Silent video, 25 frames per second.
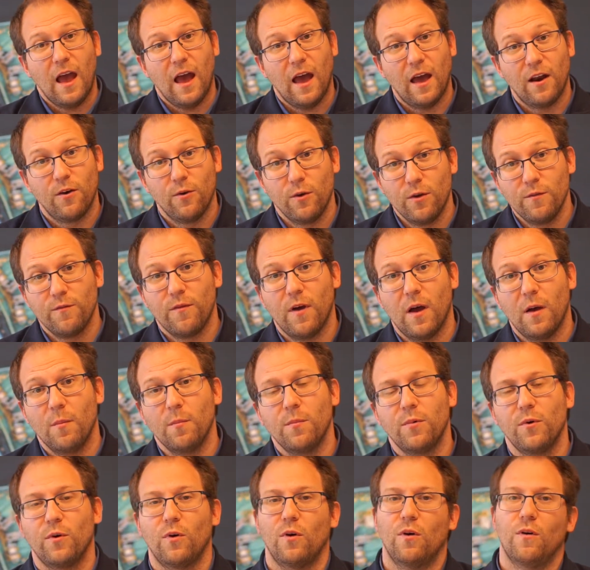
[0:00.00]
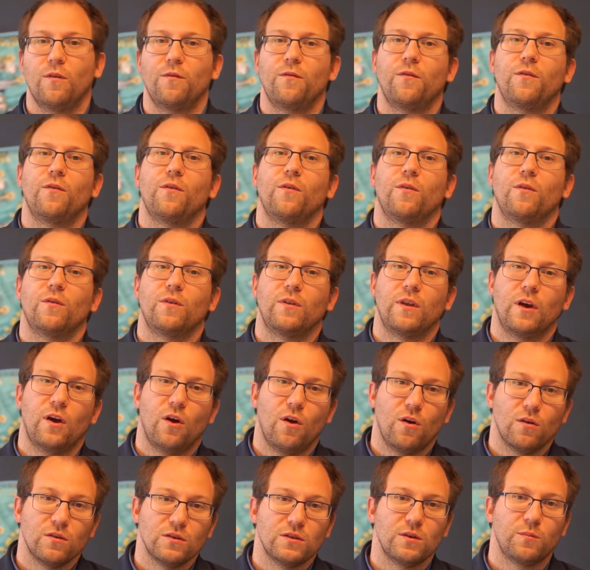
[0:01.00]
A revamp of the
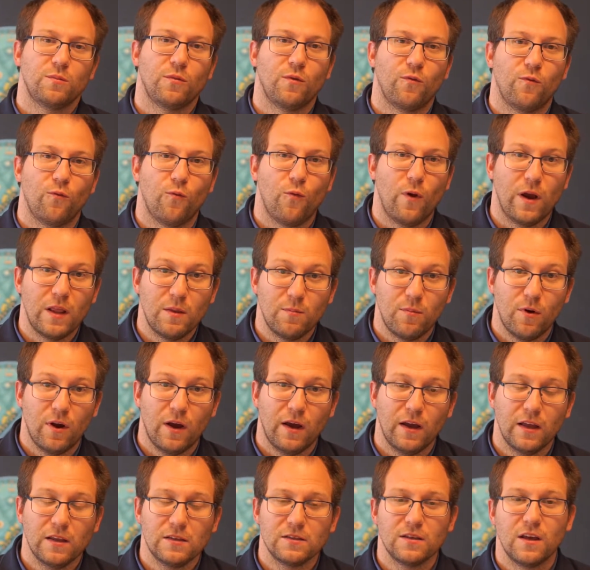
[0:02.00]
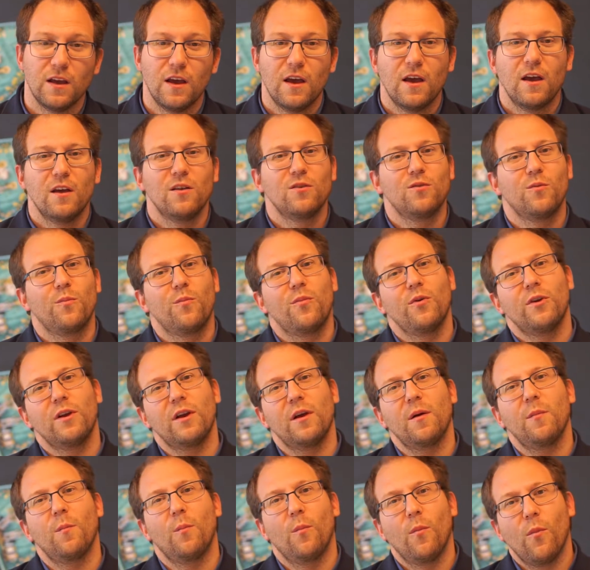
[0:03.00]
concept of weight brackets to bring
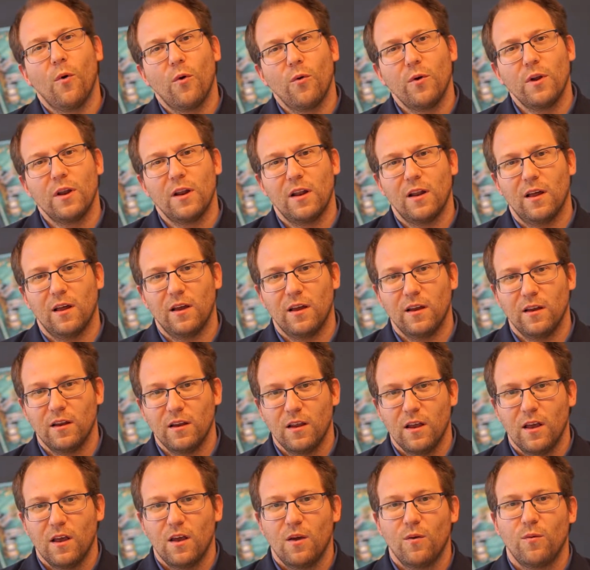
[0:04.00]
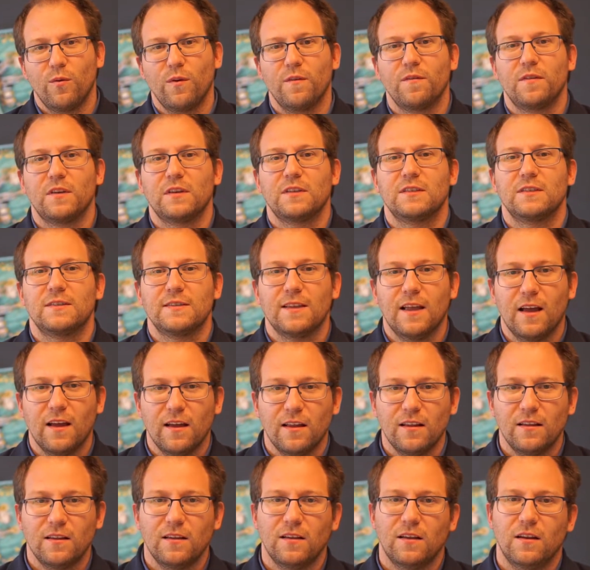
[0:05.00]
them more in line with the
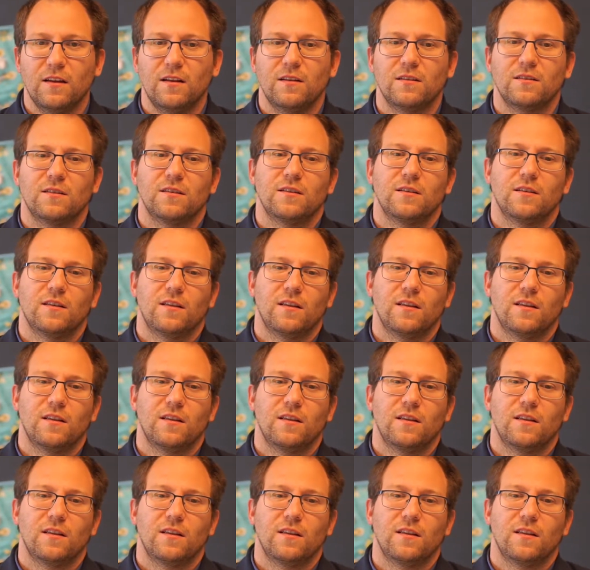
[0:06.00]
standard